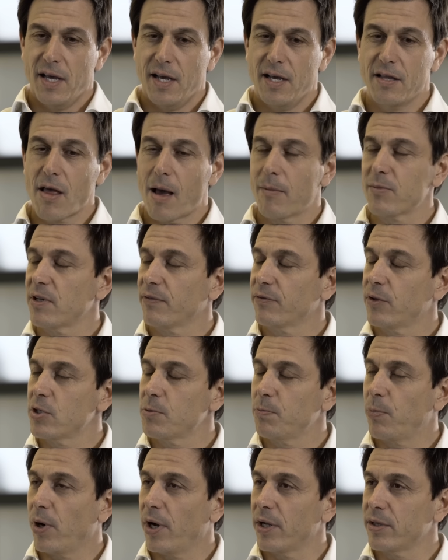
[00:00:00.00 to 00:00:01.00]
In terms of the
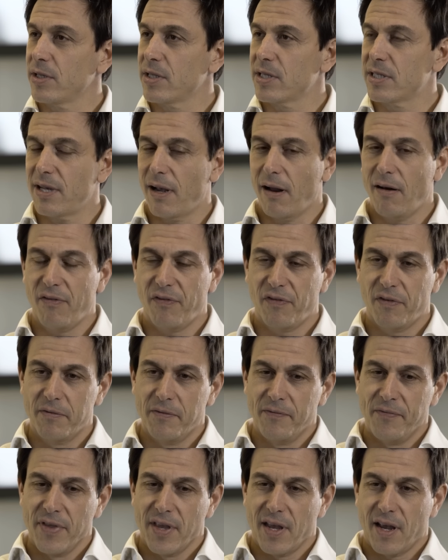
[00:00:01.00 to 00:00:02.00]
sport itself,
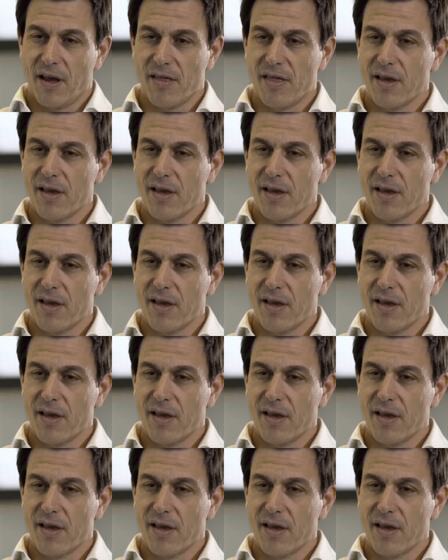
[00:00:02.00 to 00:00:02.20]
I